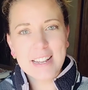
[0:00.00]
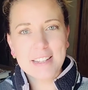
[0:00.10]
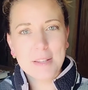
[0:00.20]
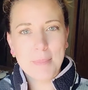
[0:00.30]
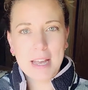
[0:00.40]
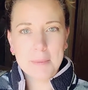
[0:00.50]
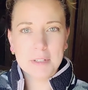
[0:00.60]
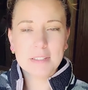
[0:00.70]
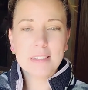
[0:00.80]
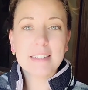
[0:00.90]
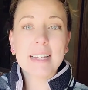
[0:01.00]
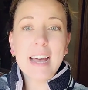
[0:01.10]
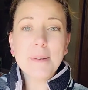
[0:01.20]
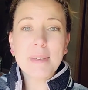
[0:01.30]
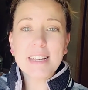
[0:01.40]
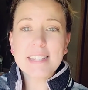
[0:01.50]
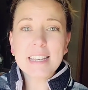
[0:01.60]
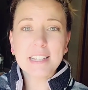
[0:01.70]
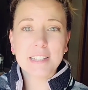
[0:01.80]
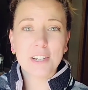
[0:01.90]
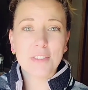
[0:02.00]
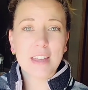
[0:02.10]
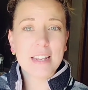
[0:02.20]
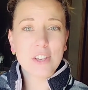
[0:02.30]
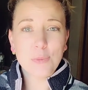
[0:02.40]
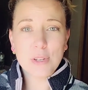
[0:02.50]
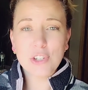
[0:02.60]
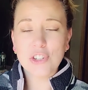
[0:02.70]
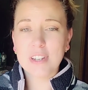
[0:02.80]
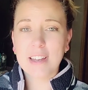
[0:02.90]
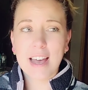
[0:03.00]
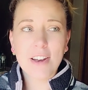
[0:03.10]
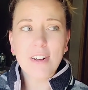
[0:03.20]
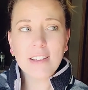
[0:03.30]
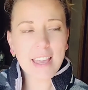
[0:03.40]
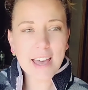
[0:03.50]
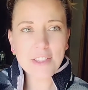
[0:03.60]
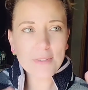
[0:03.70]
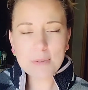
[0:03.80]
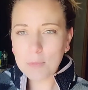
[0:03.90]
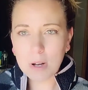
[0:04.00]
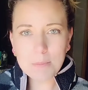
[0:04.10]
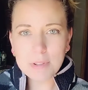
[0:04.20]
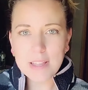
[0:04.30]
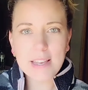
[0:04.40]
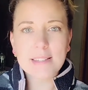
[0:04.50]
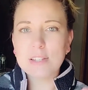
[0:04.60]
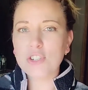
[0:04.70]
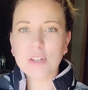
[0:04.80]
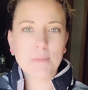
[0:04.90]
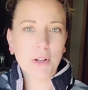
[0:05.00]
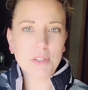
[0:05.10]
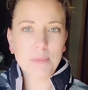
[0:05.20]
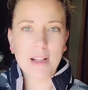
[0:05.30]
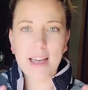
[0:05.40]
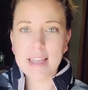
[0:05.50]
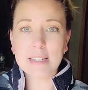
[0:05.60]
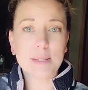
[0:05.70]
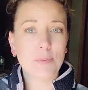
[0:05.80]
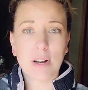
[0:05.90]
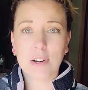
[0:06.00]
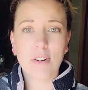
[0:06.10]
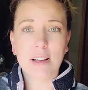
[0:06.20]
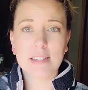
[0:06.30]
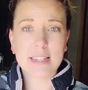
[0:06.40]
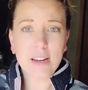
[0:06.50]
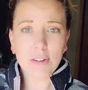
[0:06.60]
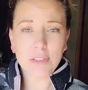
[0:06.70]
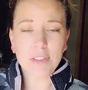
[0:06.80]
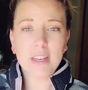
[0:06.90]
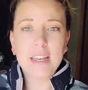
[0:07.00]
on in the Bible, God makes it clear that humans should not all gather in one place and should multiply and spread across the earth.